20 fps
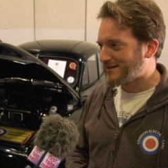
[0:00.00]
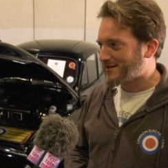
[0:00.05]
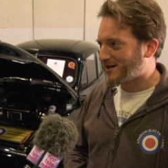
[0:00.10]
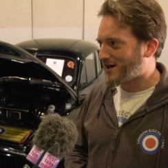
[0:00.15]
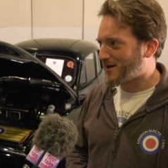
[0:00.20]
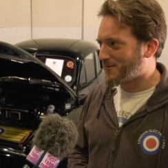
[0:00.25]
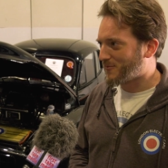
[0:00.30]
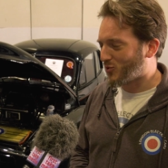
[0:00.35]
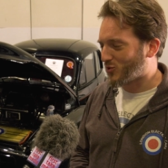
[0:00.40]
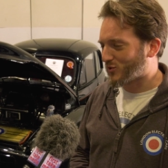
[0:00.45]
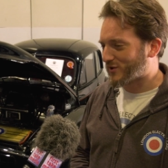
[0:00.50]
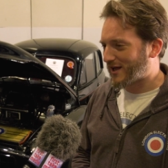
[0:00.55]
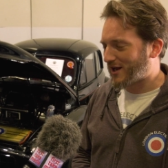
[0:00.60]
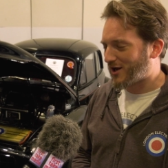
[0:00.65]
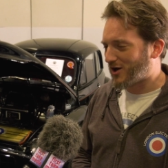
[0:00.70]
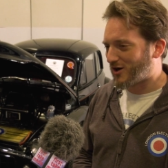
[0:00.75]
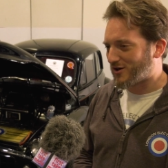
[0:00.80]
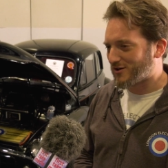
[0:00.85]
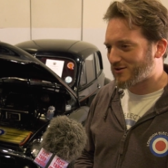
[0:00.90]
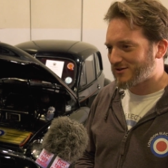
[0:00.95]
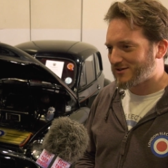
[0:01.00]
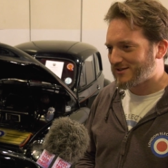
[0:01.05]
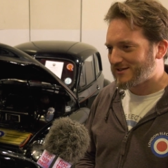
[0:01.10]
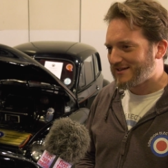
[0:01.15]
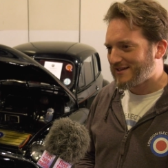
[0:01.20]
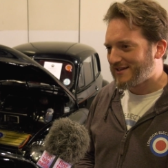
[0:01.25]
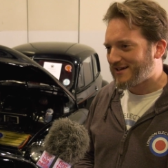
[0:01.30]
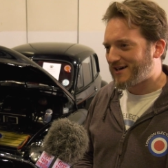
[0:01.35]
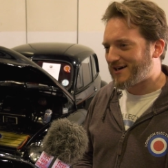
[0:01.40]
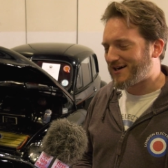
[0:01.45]
um, all day long.
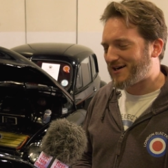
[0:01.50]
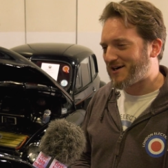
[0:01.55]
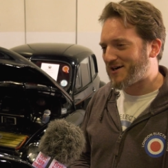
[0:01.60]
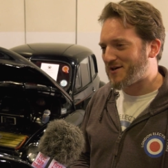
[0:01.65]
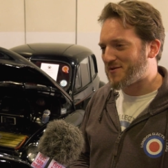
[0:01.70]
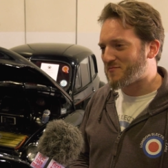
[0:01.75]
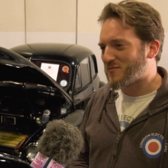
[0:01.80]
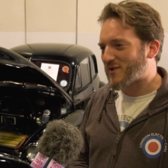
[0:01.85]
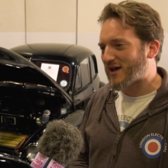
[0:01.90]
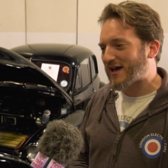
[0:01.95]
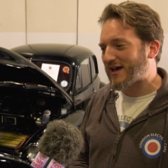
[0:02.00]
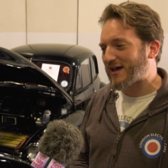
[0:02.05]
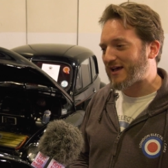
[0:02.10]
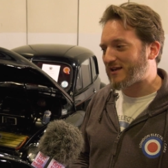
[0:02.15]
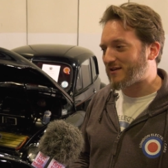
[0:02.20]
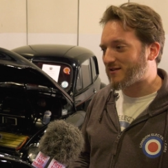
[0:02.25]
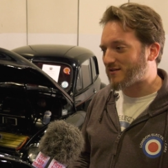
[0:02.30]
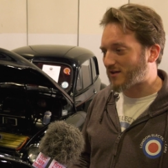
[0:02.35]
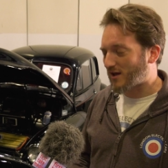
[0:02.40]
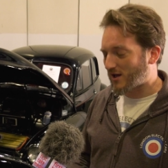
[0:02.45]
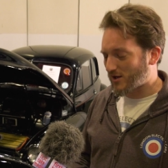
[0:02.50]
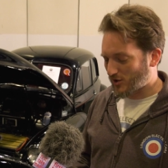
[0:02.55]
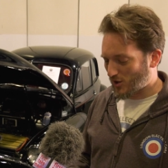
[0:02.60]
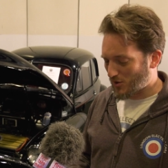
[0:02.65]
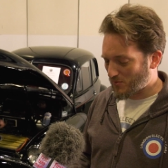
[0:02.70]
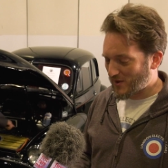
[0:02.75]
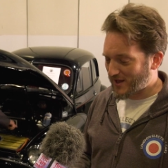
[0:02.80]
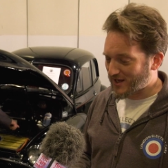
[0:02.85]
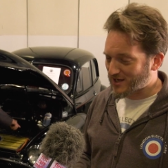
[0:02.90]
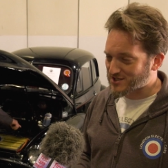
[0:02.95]
Um, and uh, you
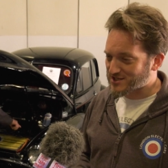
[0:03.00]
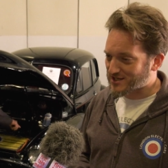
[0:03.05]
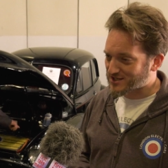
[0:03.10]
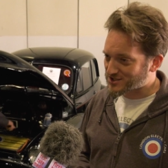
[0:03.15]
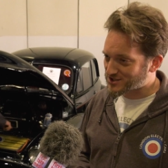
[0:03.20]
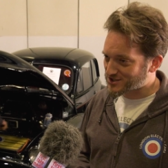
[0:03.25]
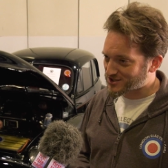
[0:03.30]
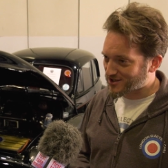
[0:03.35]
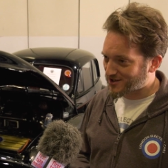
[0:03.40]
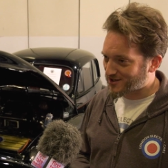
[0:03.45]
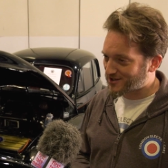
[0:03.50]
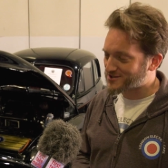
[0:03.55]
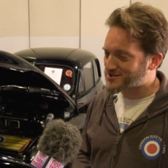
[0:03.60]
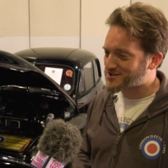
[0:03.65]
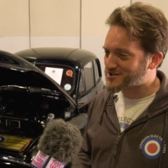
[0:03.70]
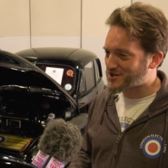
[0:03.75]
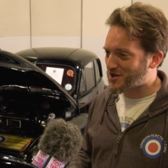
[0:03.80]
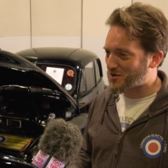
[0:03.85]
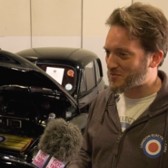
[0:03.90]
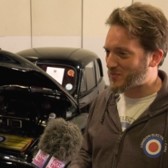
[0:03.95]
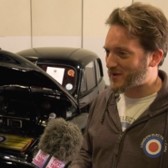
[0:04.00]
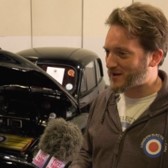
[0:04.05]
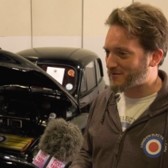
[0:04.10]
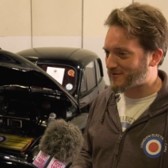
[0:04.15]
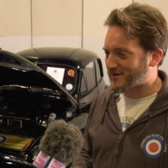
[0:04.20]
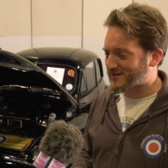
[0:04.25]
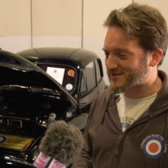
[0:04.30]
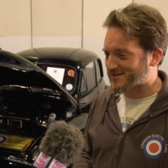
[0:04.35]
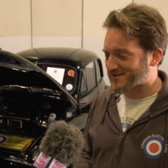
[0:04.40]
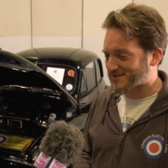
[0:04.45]
don't pay congestion charge, you don't pay
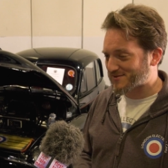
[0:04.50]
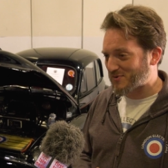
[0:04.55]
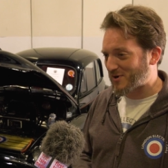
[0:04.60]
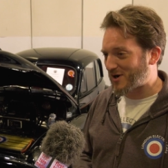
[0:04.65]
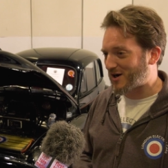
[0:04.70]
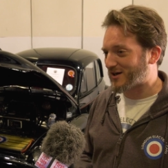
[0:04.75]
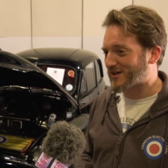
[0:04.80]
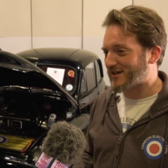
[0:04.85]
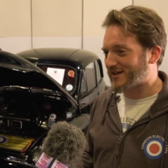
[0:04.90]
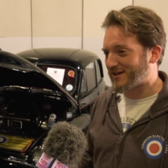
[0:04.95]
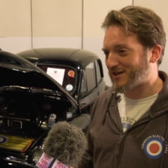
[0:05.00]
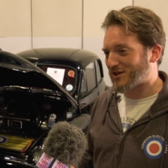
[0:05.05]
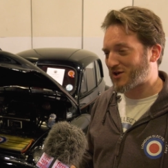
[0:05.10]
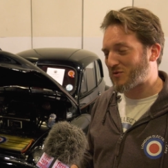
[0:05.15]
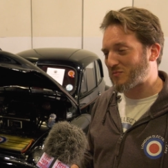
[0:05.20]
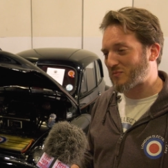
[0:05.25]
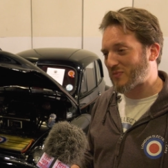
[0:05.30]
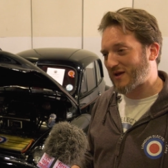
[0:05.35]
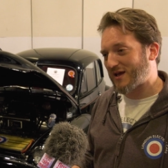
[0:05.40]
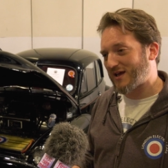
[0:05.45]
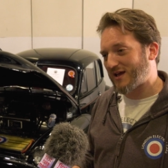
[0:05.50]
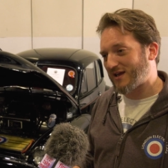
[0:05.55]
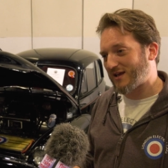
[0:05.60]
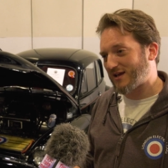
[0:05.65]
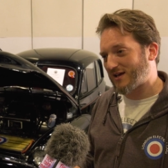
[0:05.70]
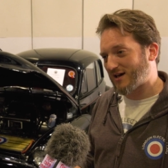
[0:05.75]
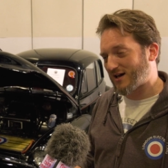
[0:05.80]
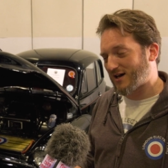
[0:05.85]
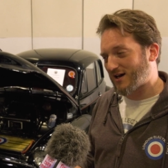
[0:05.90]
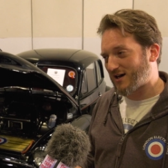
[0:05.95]
residence parking, you don't
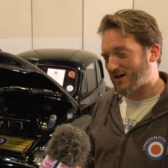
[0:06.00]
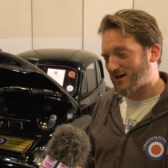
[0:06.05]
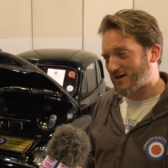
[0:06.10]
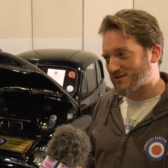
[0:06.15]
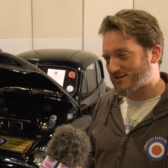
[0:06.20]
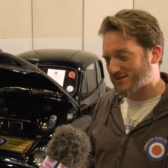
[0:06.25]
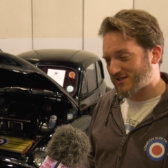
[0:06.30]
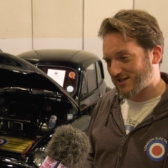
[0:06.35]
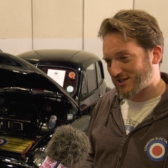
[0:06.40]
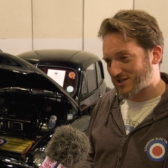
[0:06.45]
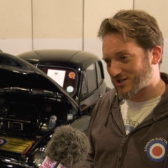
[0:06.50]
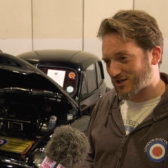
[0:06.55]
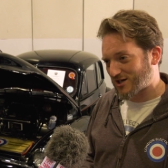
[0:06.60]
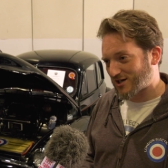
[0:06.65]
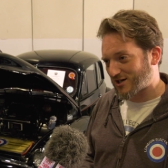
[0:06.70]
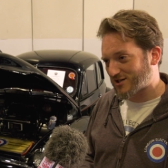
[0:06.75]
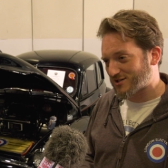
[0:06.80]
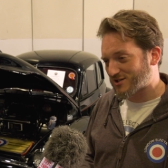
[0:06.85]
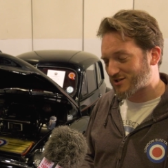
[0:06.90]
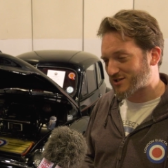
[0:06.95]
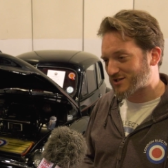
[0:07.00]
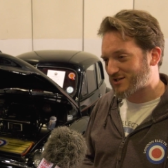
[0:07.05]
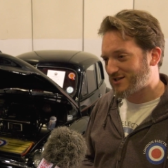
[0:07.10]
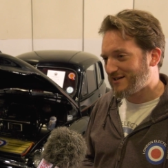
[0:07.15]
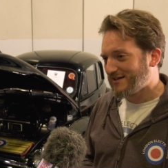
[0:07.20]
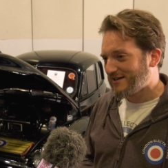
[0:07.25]
pay uh, T charge.